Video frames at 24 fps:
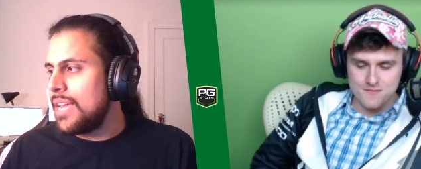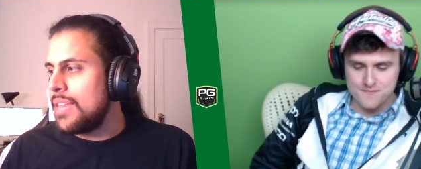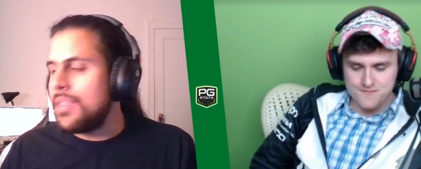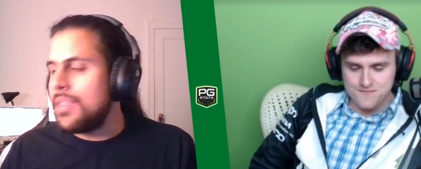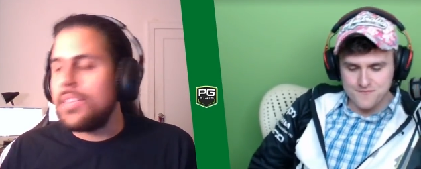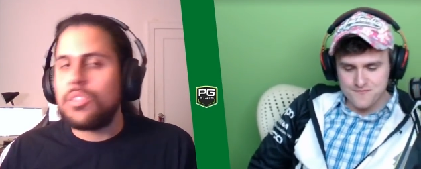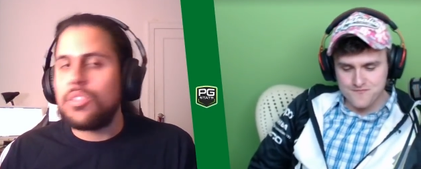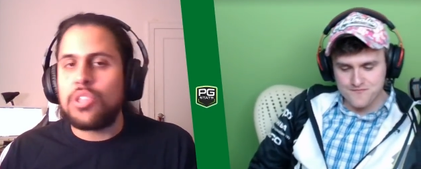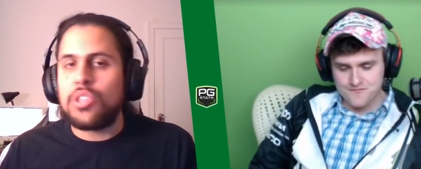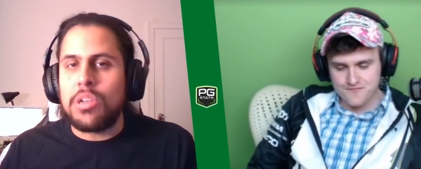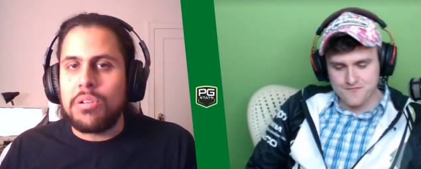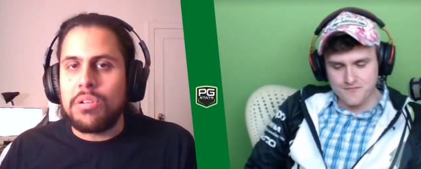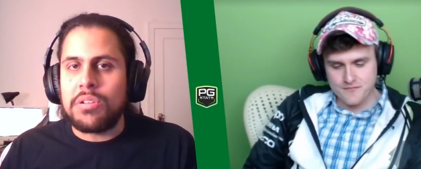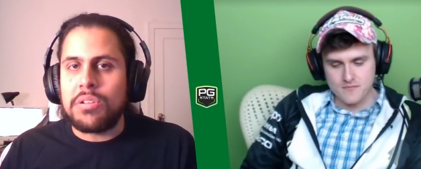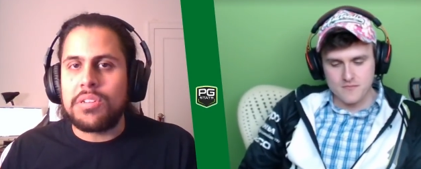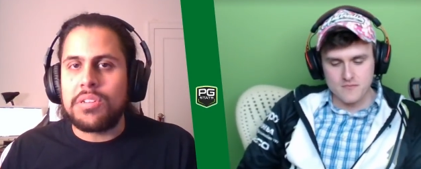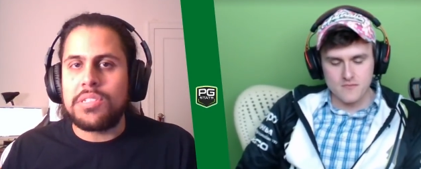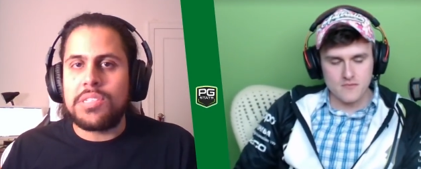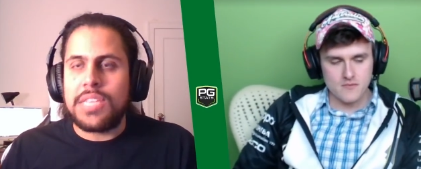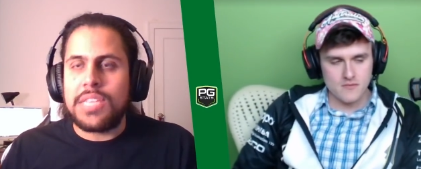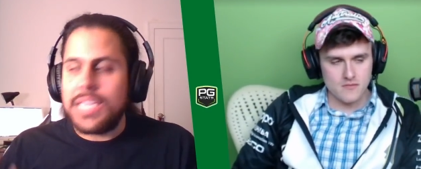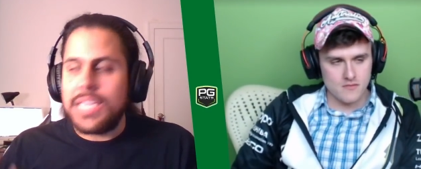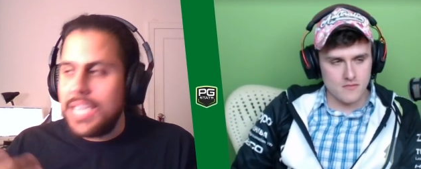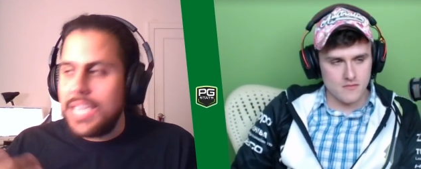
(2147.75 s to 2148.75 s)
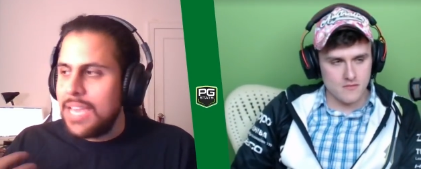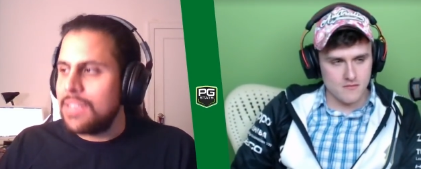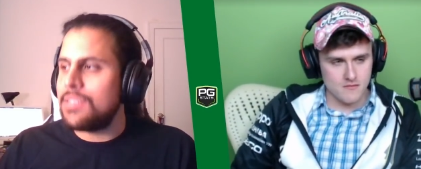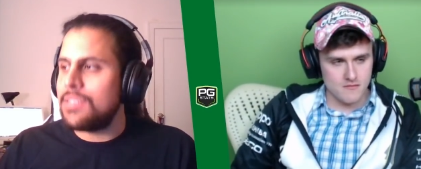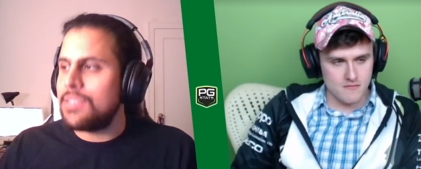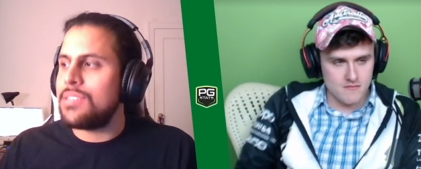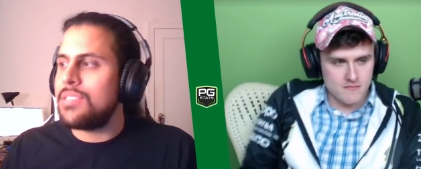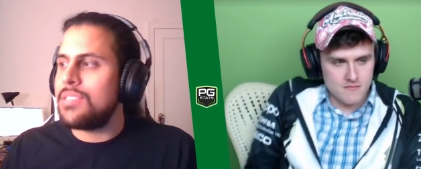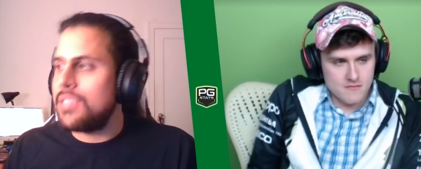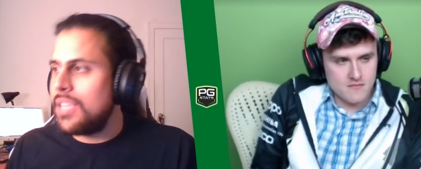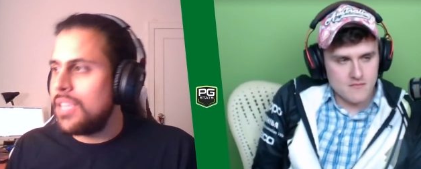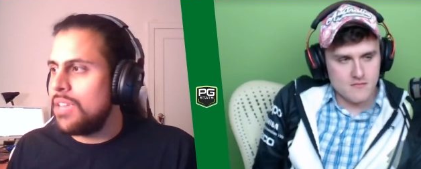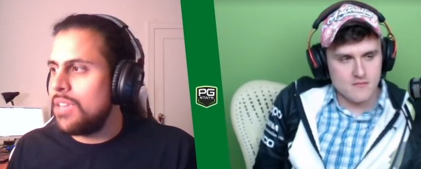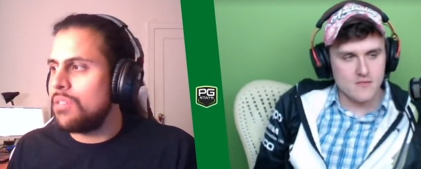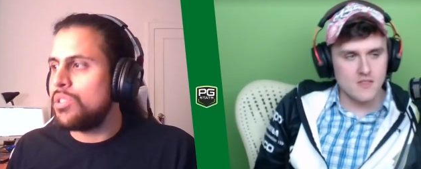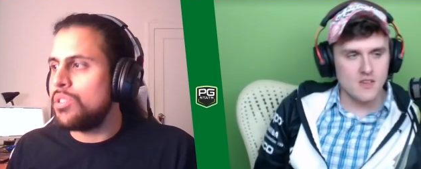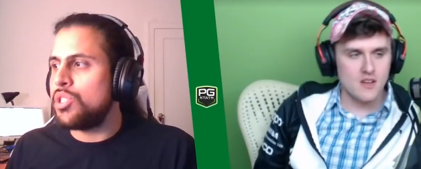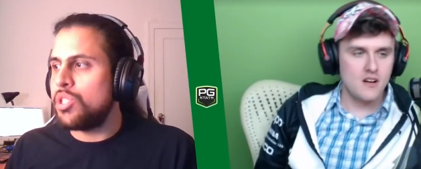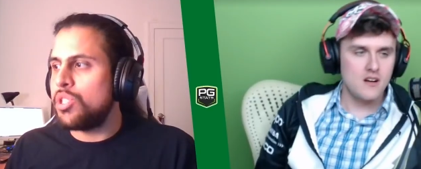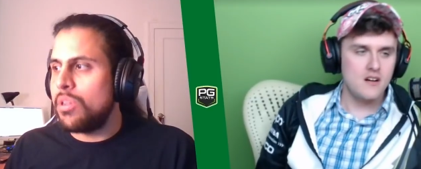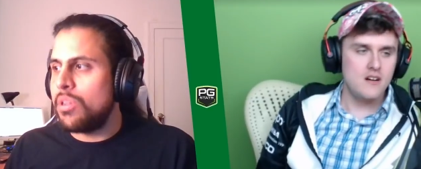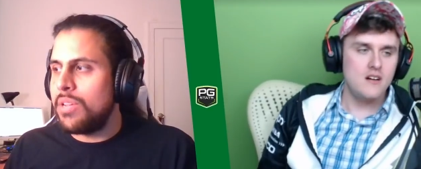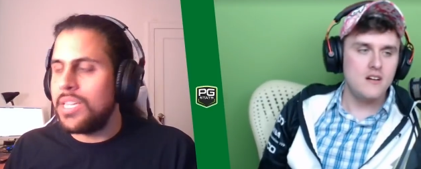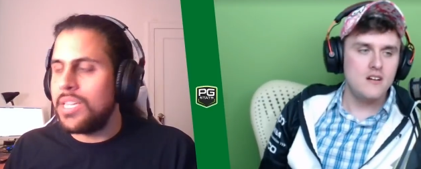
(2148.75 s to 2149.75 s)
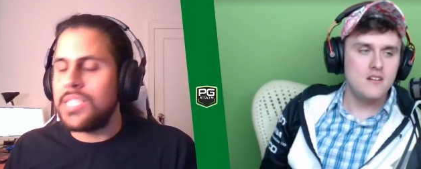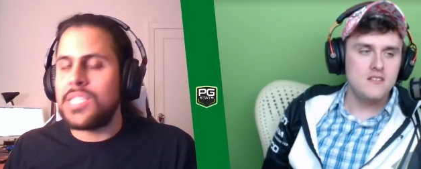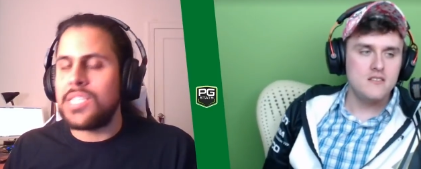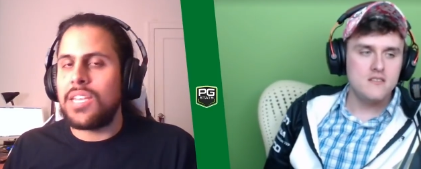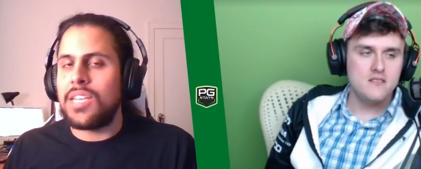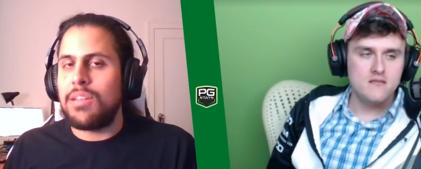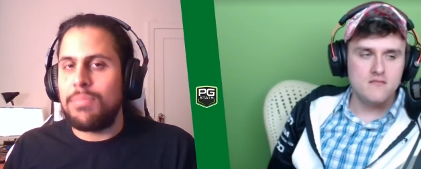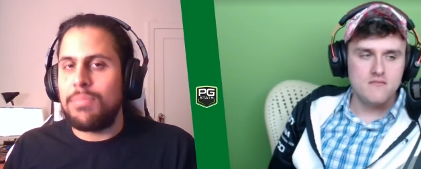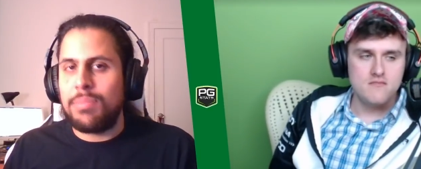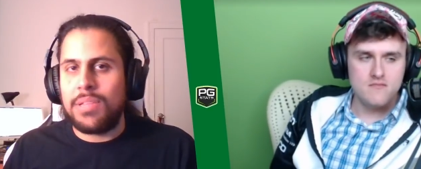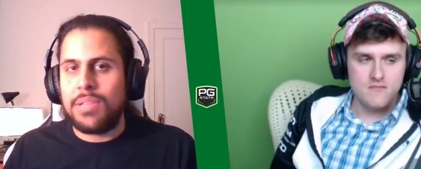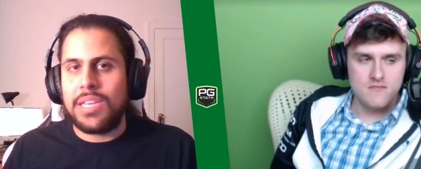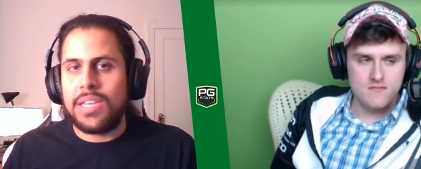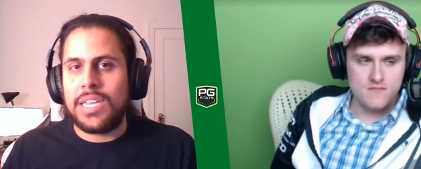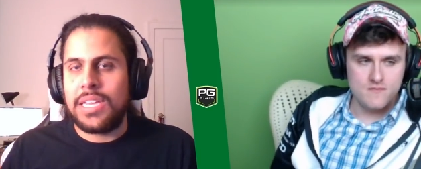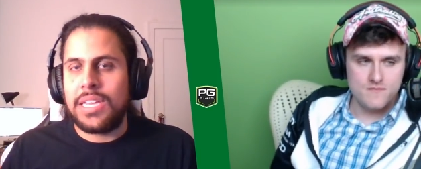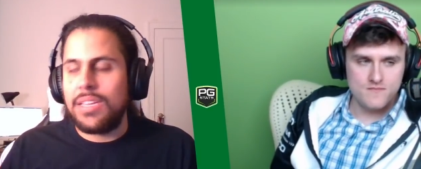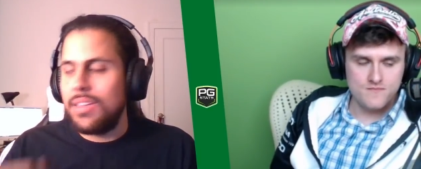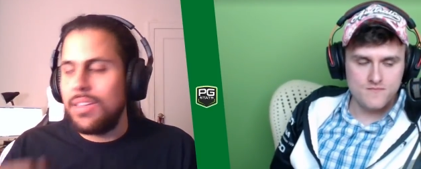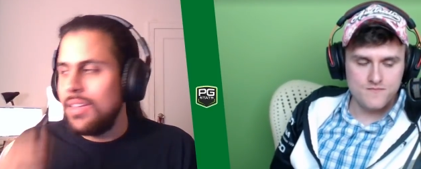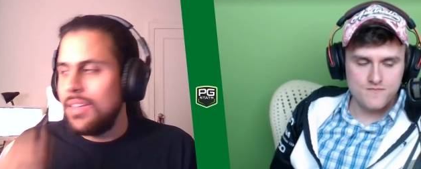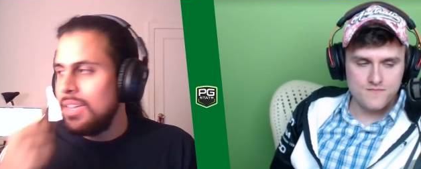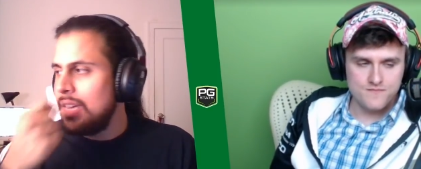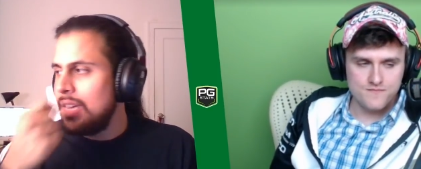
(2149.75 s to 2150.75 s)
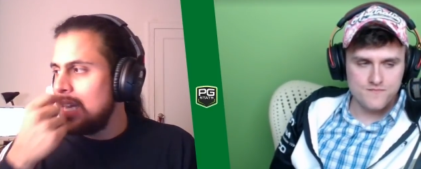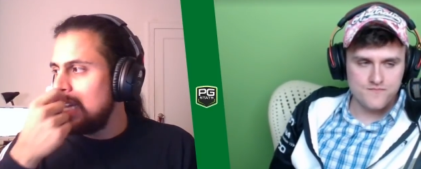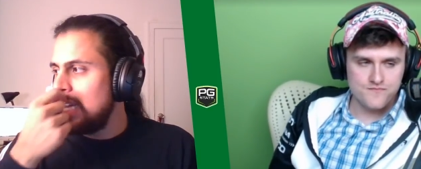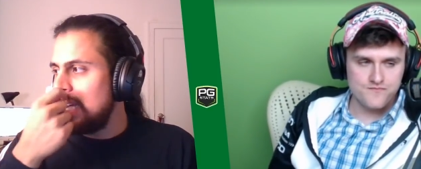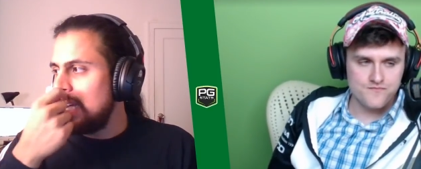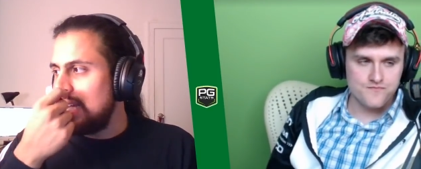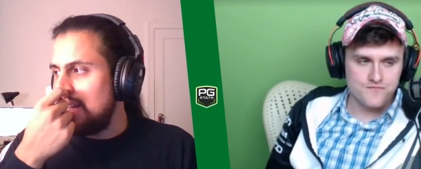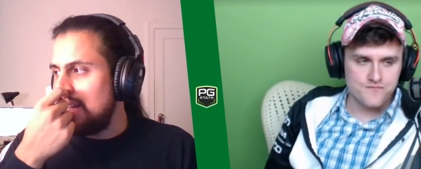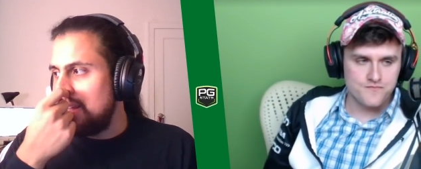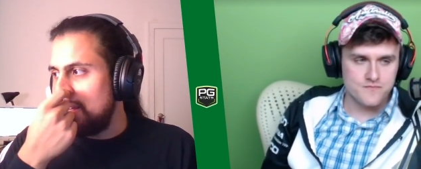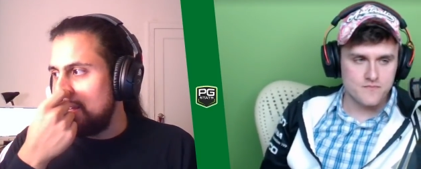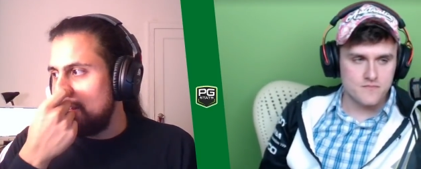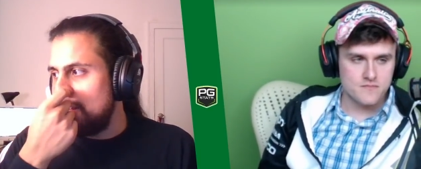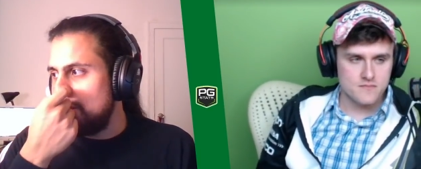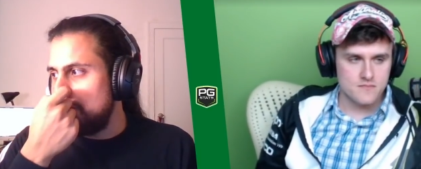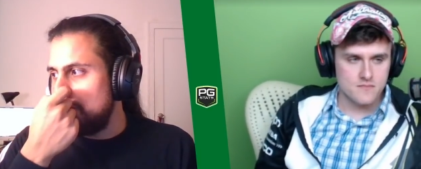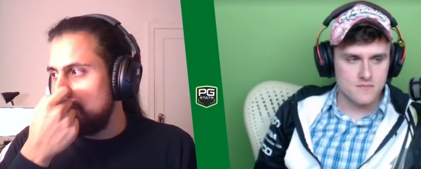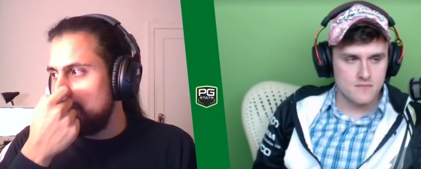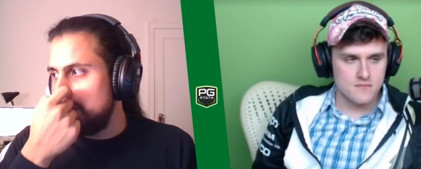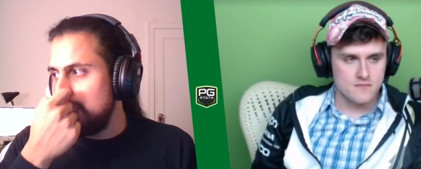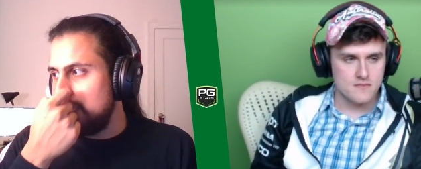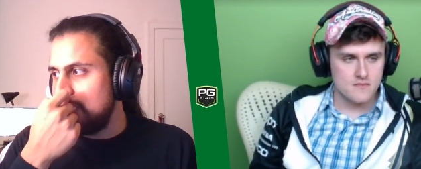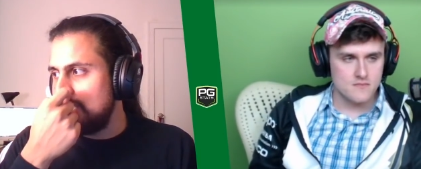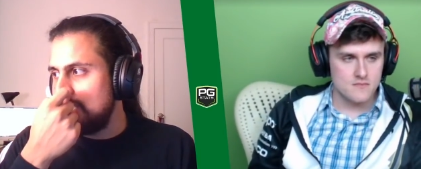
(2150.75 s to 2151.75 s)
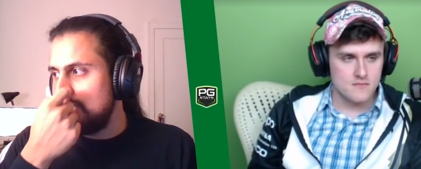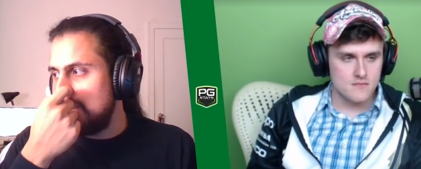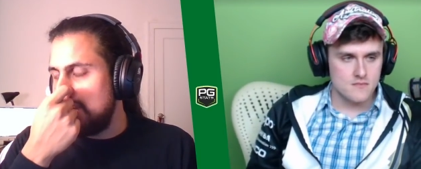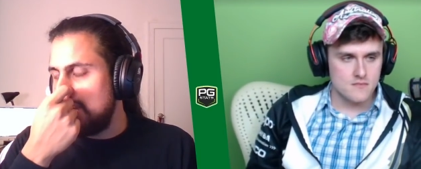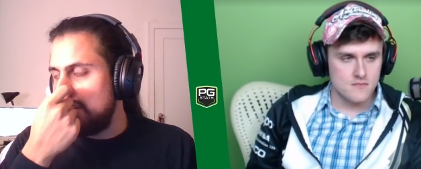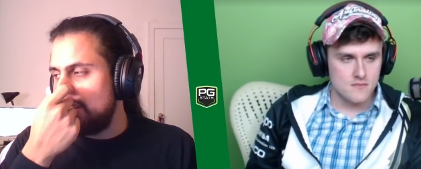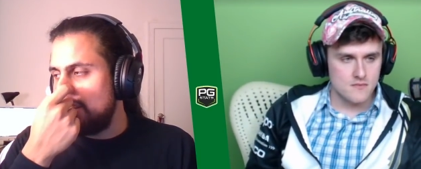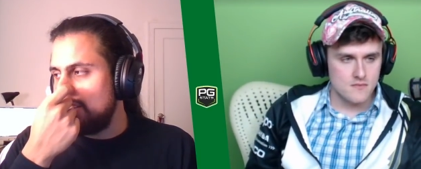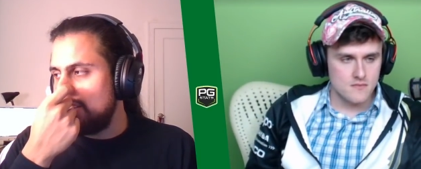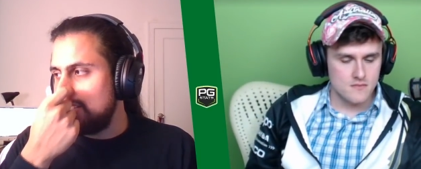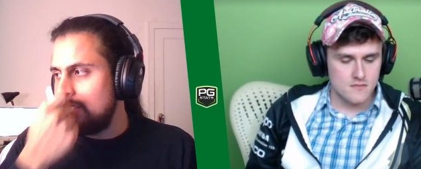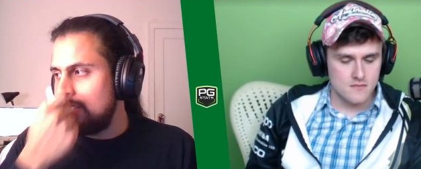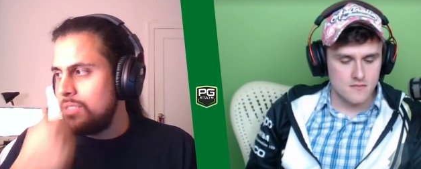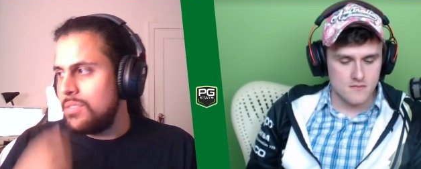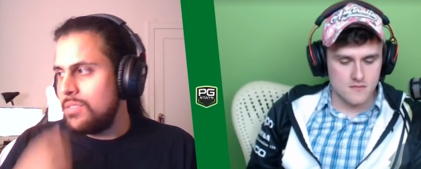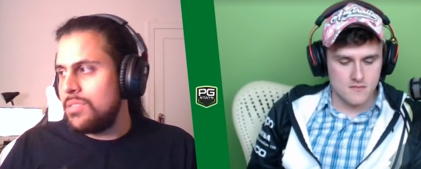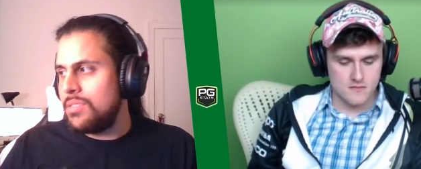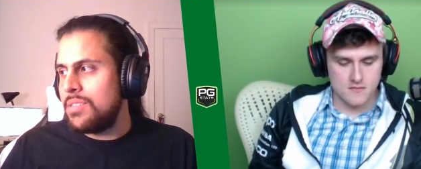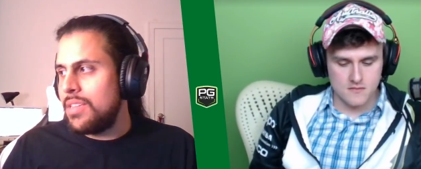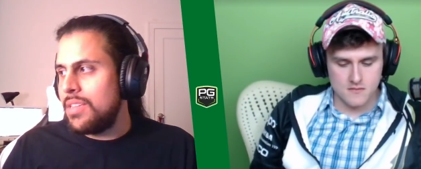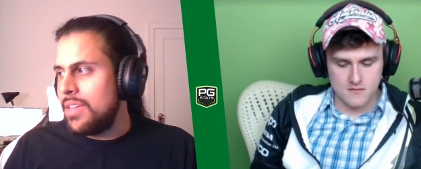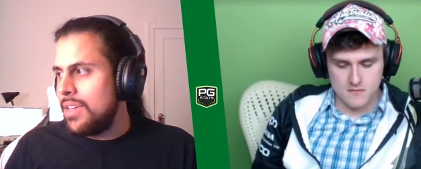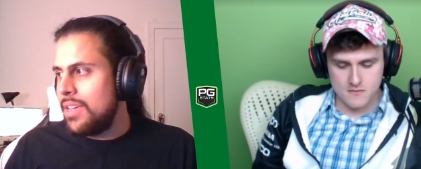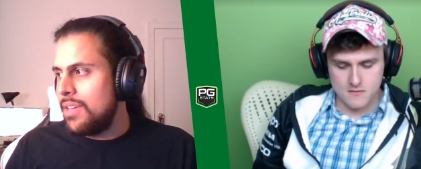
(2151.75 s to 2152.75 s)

Speaker 1: I think Joker is like, yes, Leo's showing us how to play um, these characters.